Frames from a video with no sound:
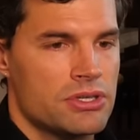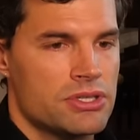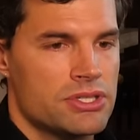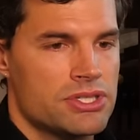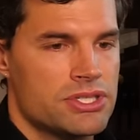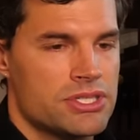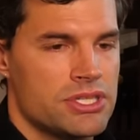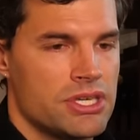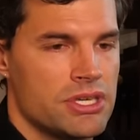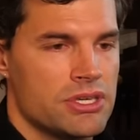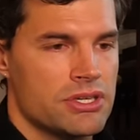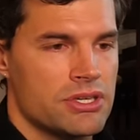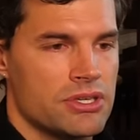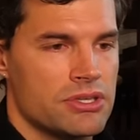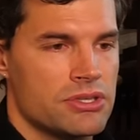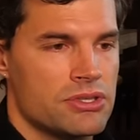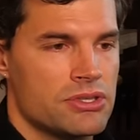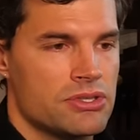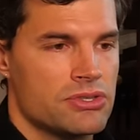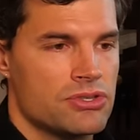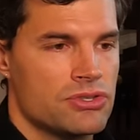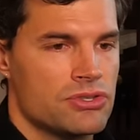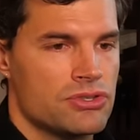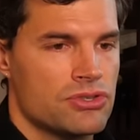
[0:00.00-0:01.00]
she could
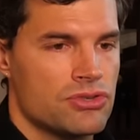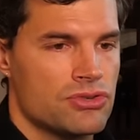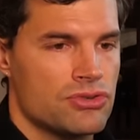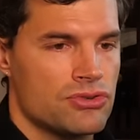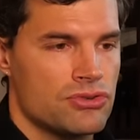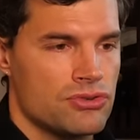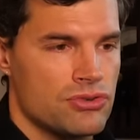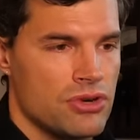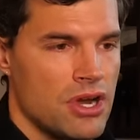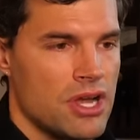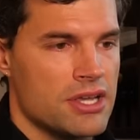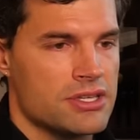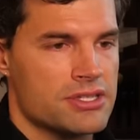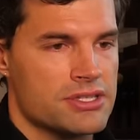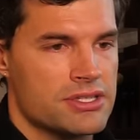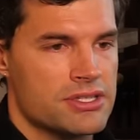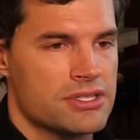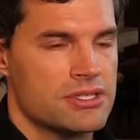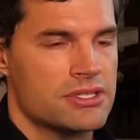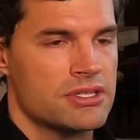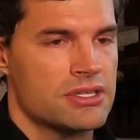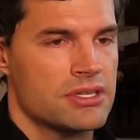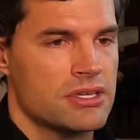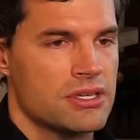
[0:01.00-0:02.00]

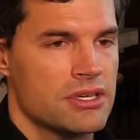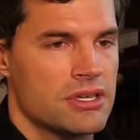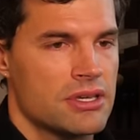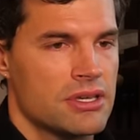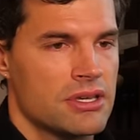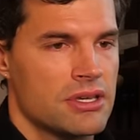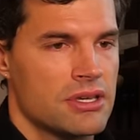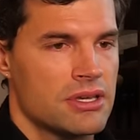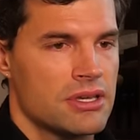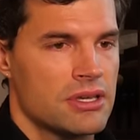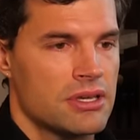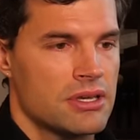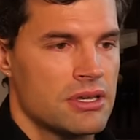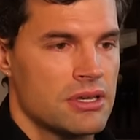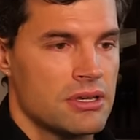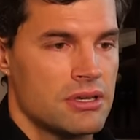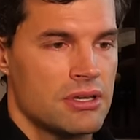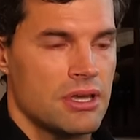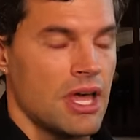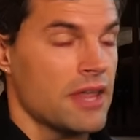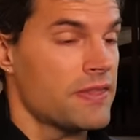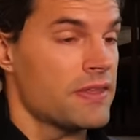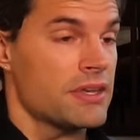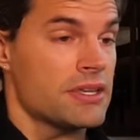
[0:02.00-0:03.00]
trust
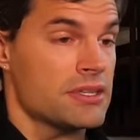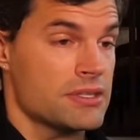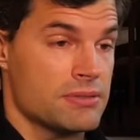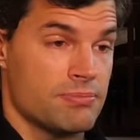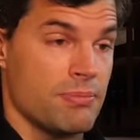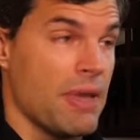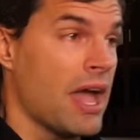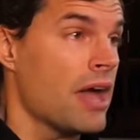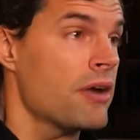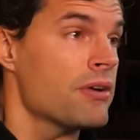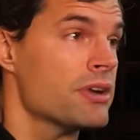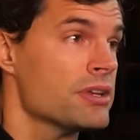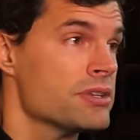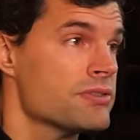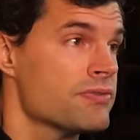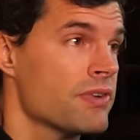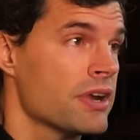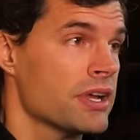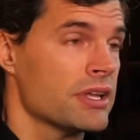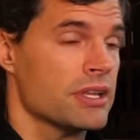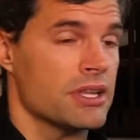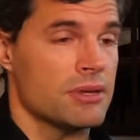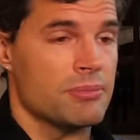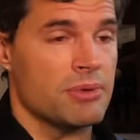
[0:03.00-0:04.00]
I think it's marriage,
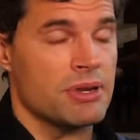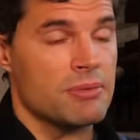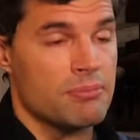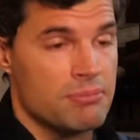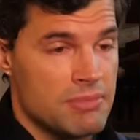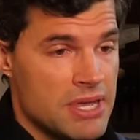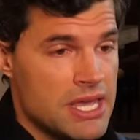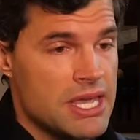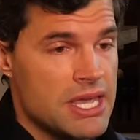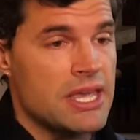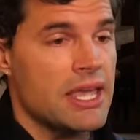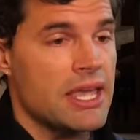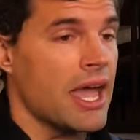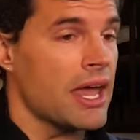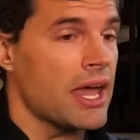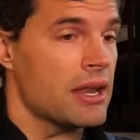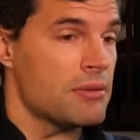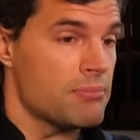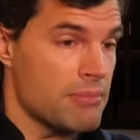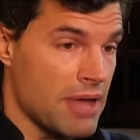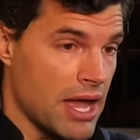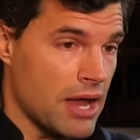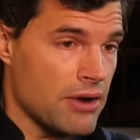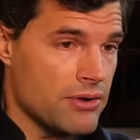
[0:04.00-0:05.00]
frankly, but me
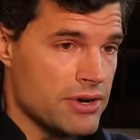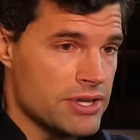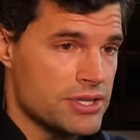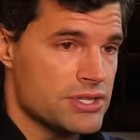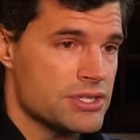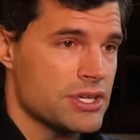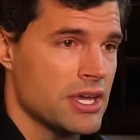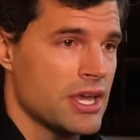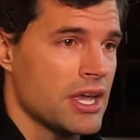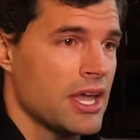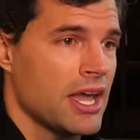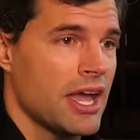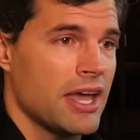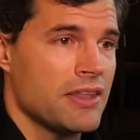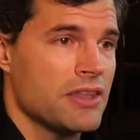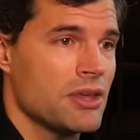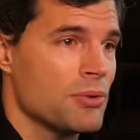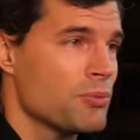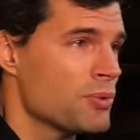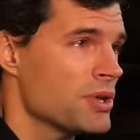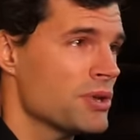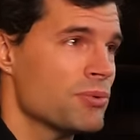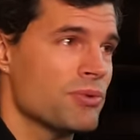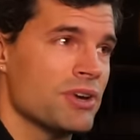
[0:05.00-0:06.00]
and marriage, and
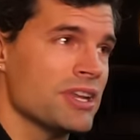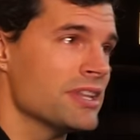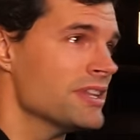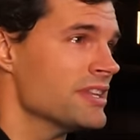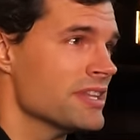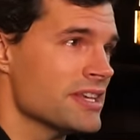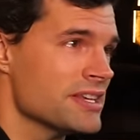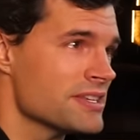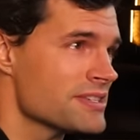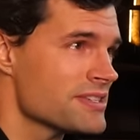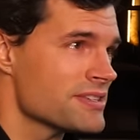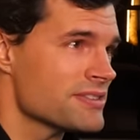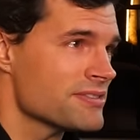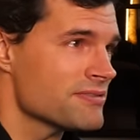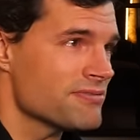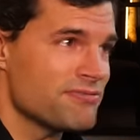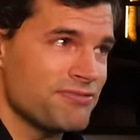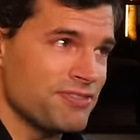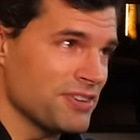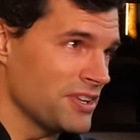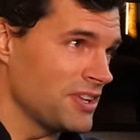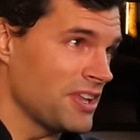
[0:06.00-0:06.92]
that we were in this for